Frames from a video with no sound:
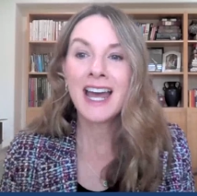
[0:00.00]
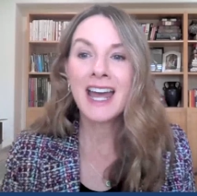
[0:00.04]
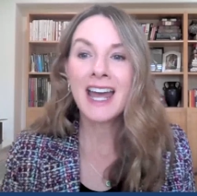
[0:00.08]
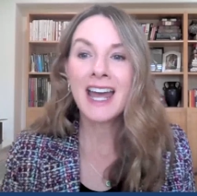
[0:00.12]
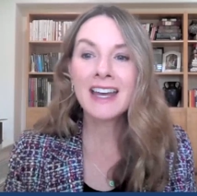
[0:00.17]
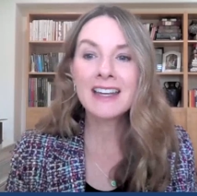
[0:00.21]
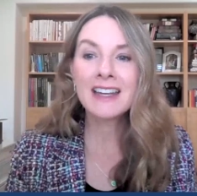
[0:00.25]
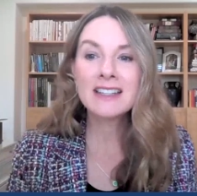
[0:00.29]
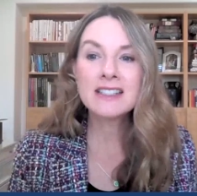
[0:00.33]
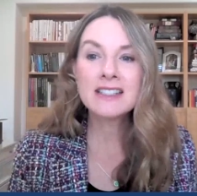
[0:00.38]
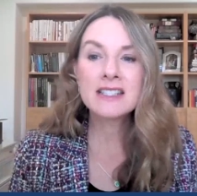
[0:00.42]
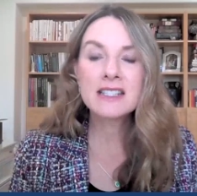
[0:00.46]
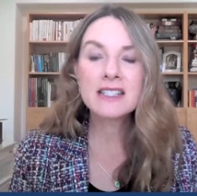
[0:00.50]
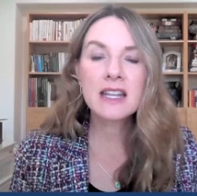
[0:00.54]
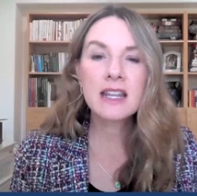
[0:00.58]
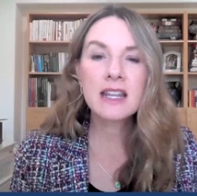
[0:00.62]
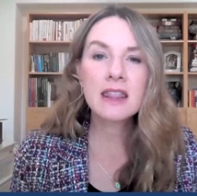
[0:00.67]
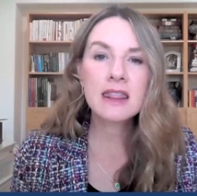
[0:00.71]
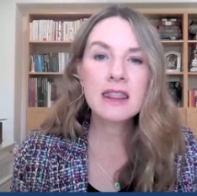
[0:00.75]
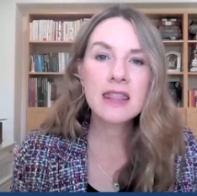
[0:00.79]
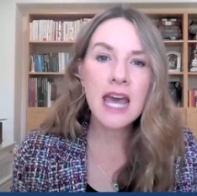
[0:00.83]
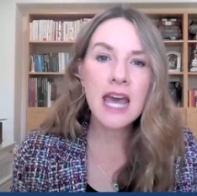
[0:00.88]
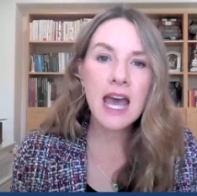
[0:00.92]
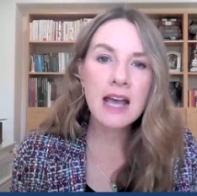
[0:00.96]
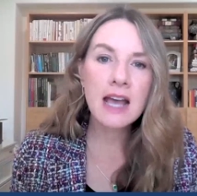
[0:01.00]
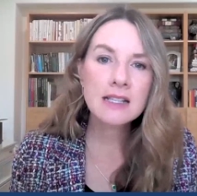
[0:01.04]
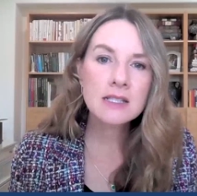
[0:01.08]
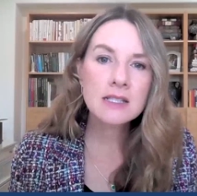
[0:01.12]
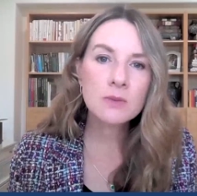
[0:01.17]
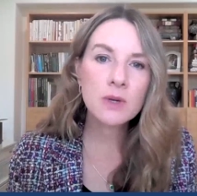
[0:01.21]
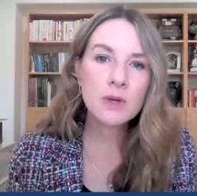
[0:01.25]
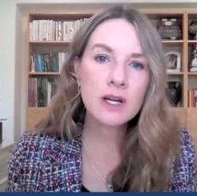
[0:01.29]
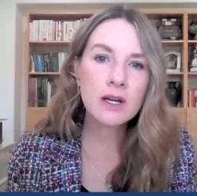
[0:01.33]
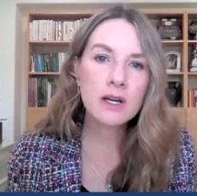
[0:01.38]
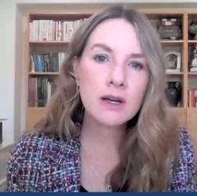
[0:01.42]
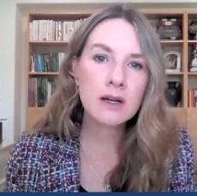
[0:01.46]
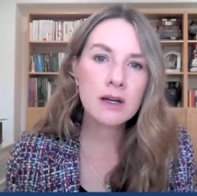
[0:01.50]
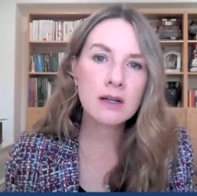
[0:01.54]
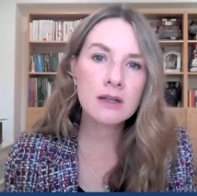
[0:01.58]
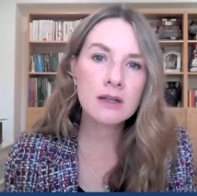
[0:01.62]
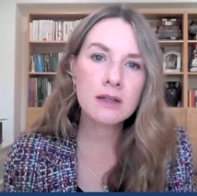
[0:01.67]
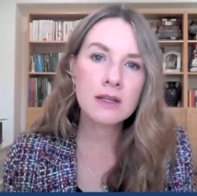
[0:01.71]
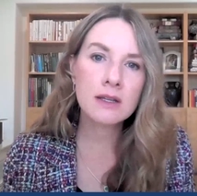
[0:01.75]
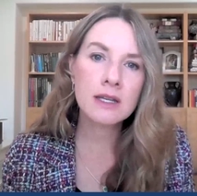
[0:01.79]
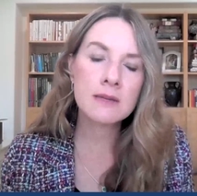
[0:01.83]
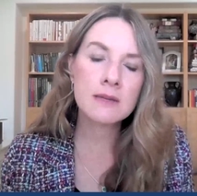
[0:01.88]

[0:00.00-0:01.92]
And that's where